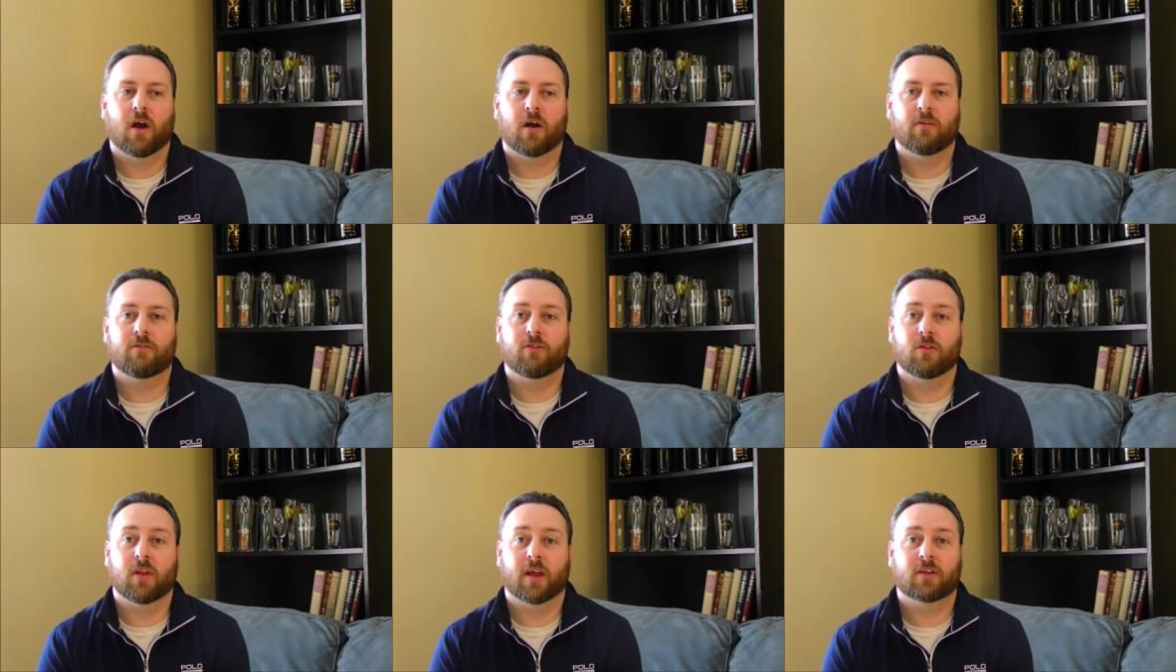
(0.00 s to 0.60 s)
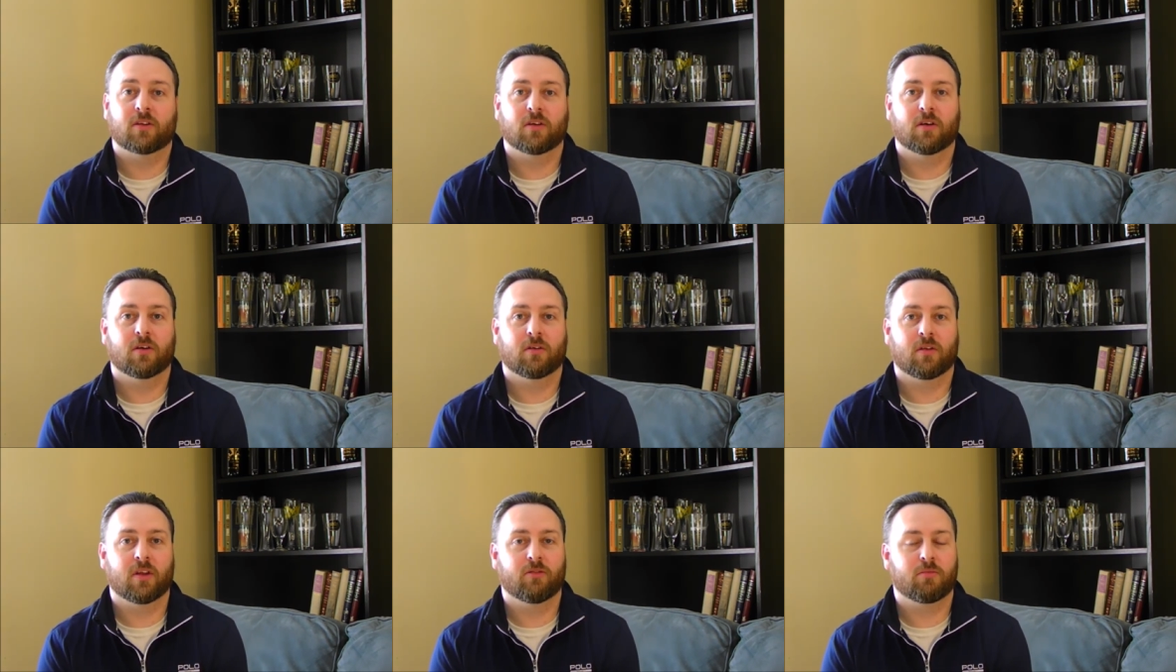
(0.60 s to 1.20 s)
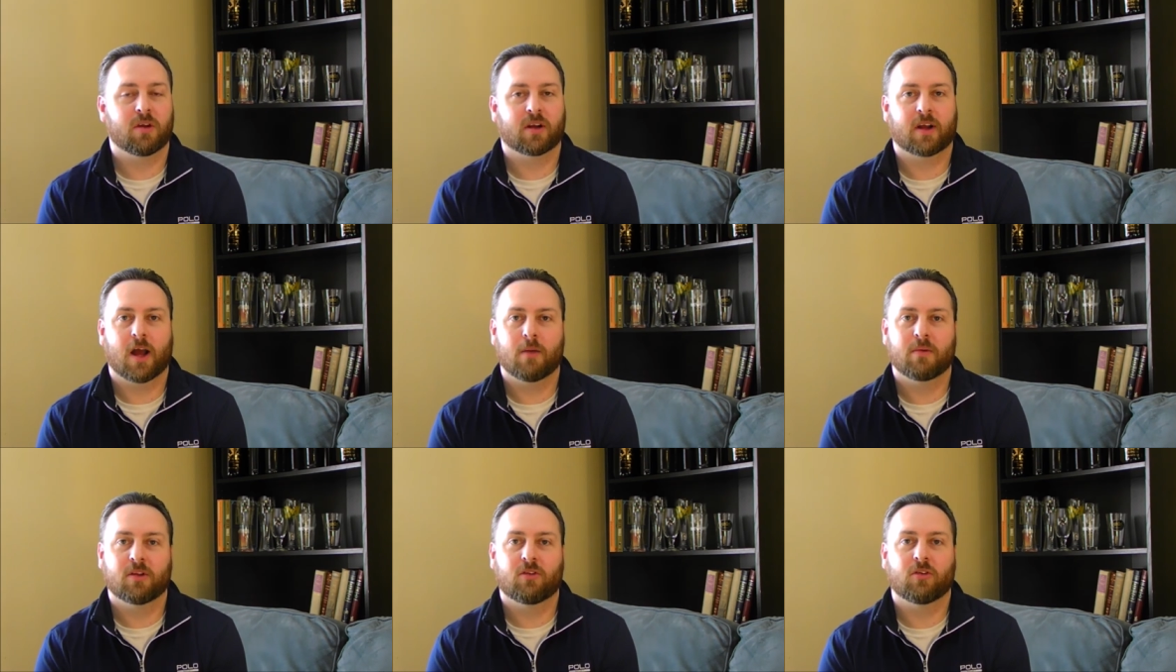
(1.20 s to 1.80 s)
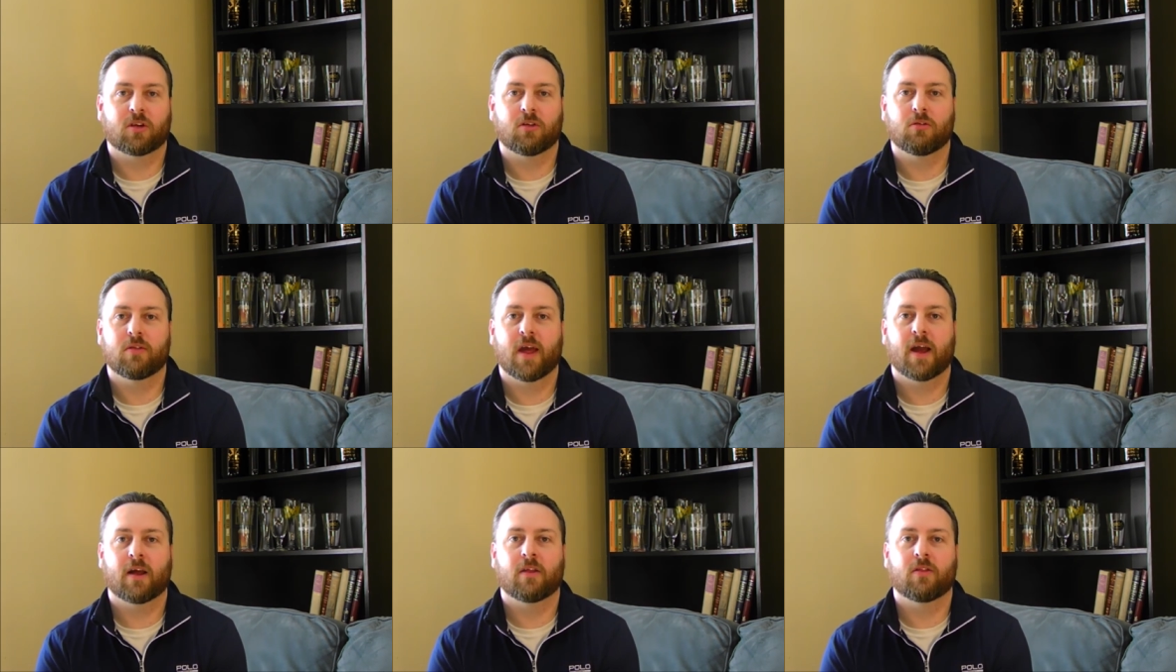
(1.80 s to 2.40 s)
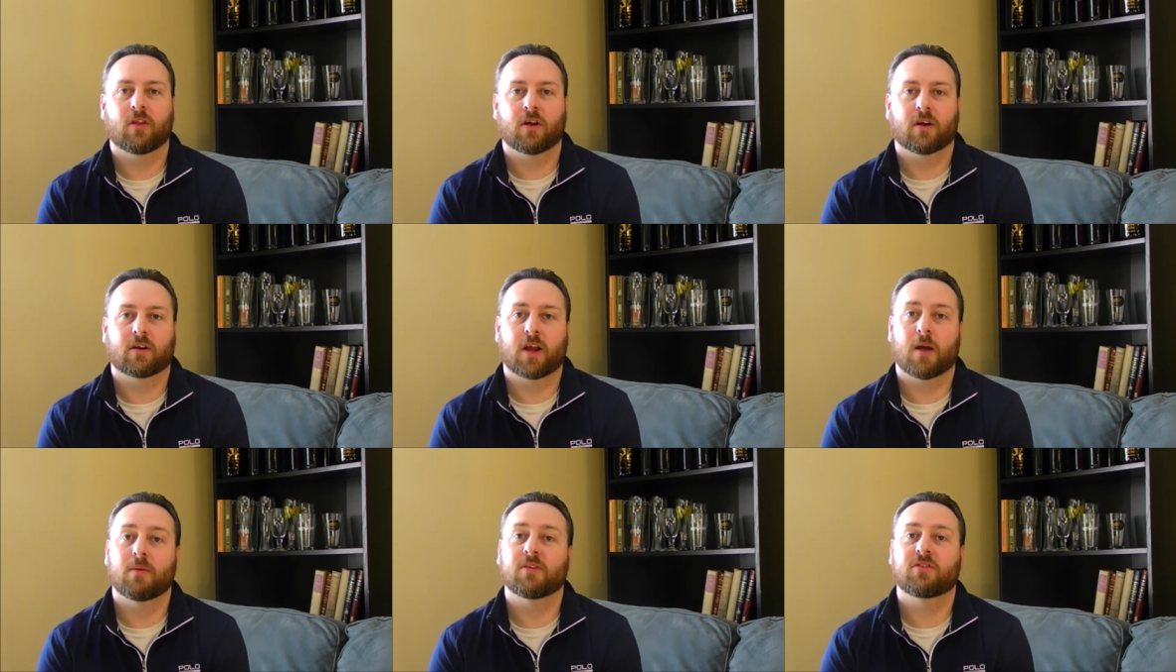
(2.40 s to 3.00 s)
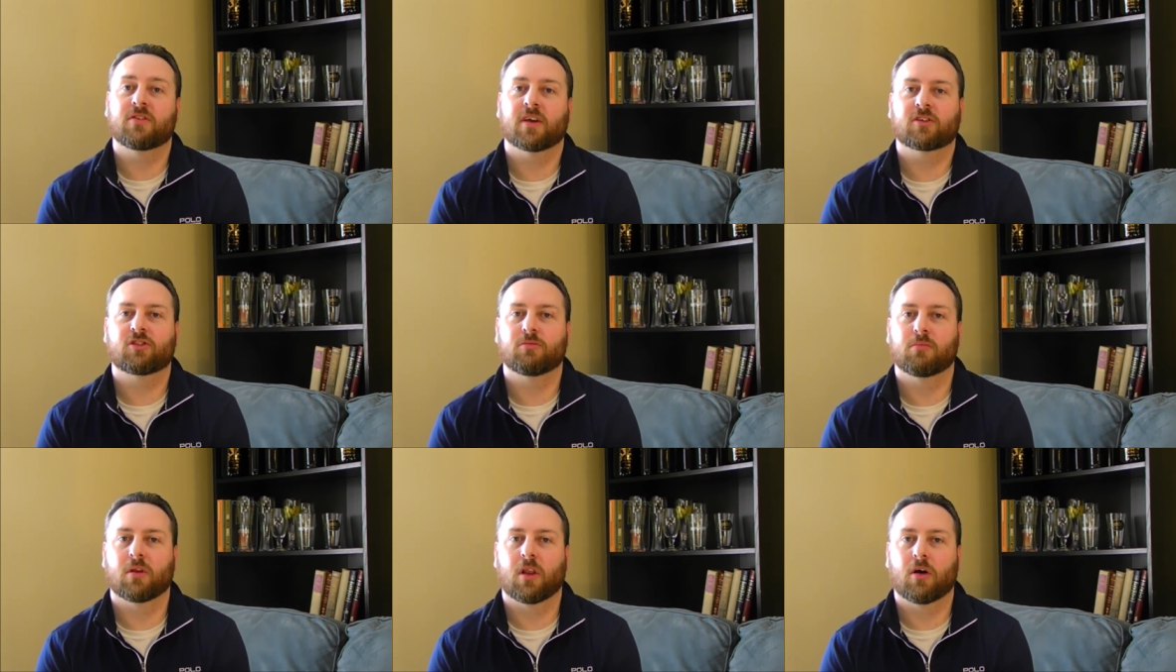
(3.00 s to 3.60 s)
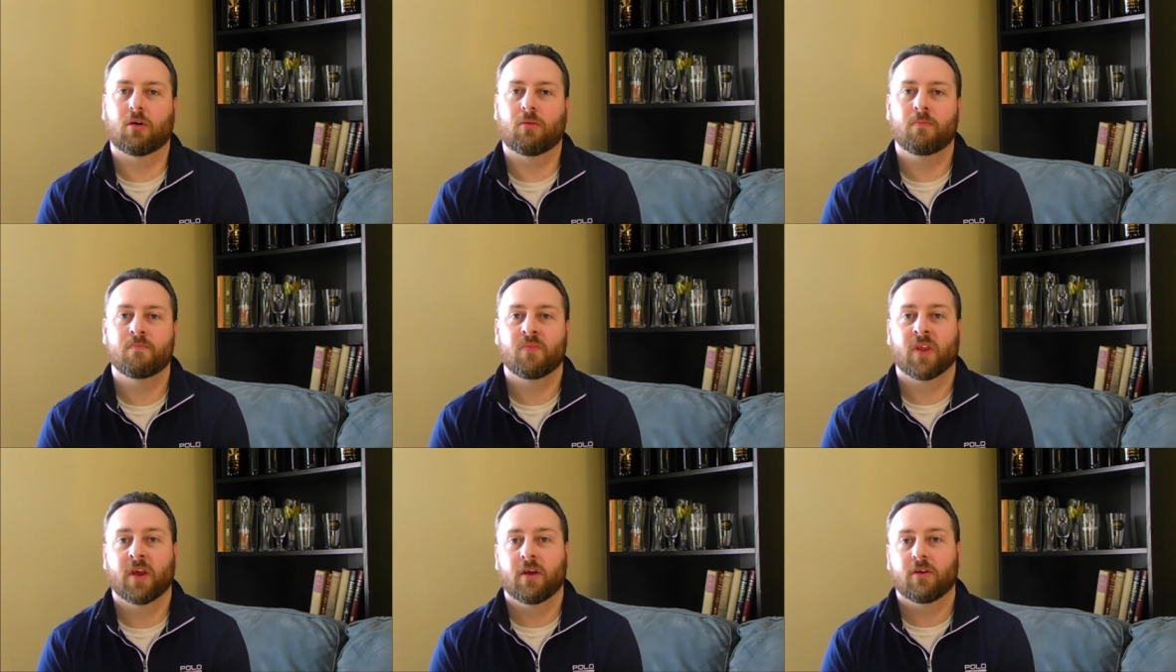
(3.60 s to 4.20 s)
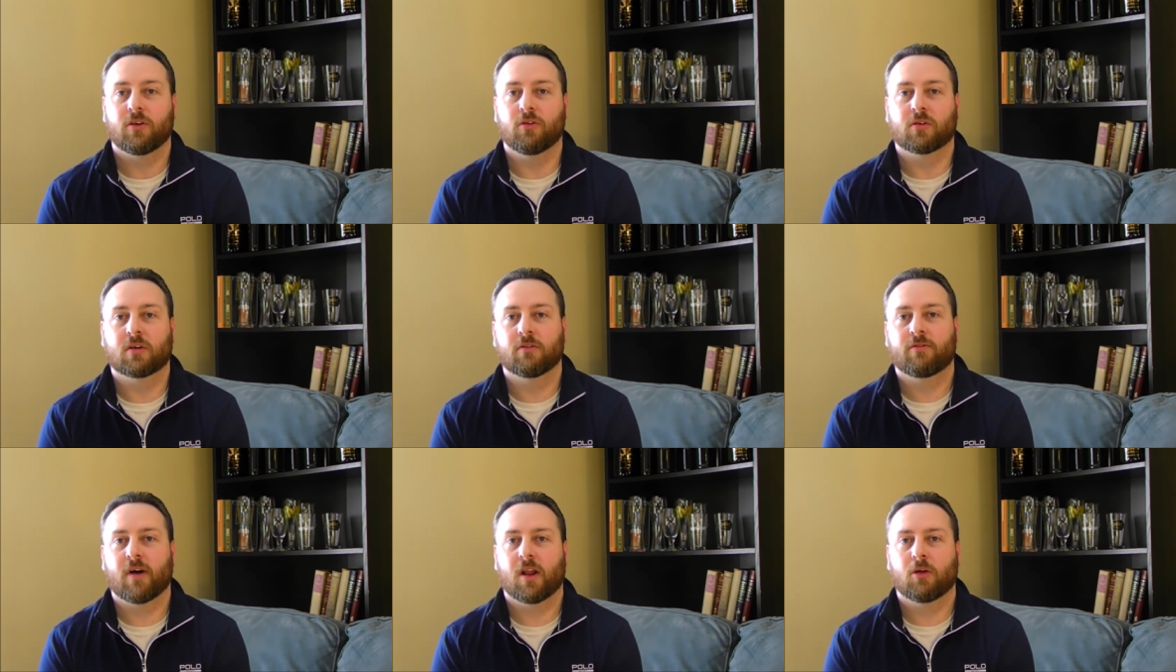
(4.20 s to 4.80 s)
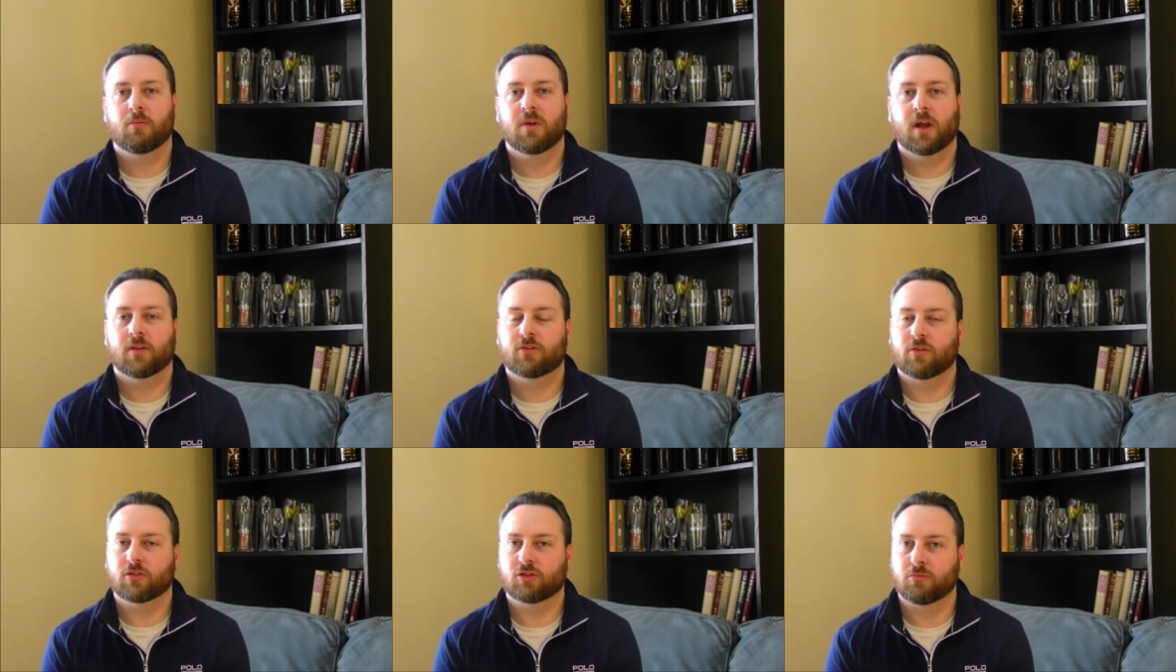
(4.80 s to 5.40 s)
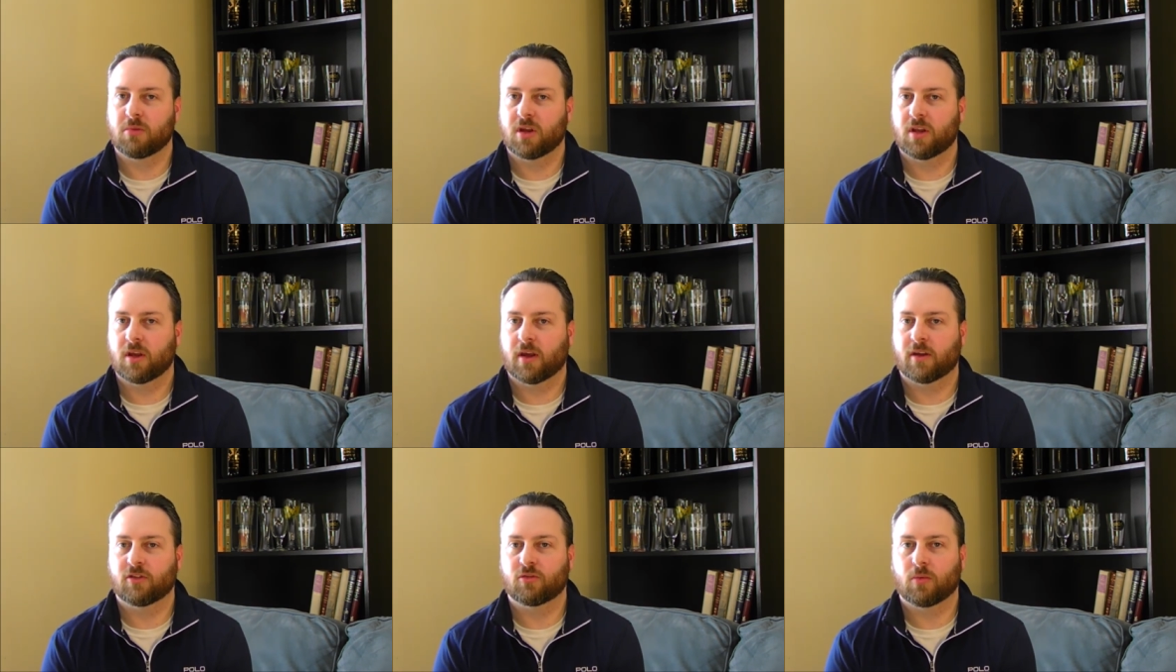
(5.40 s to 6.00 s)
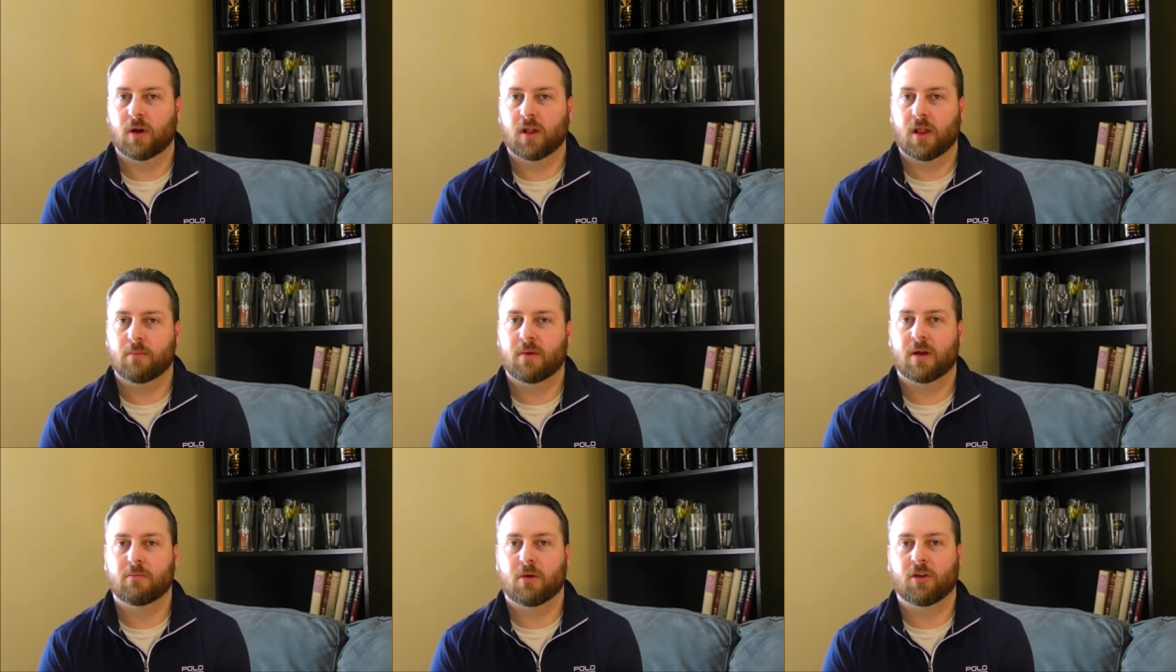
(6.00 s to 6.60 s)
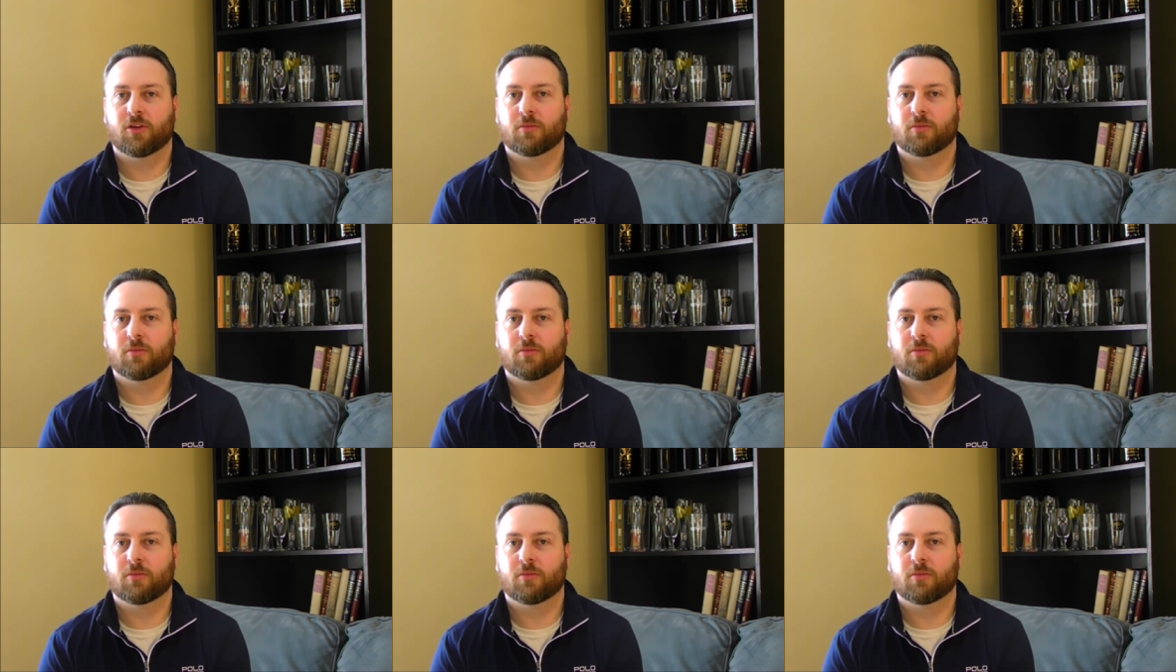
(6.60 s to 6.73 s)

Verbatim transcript: Uh, if you'd like to leave me a comment, you can do that in the comment section below. You can follow me on social media as well. I'm on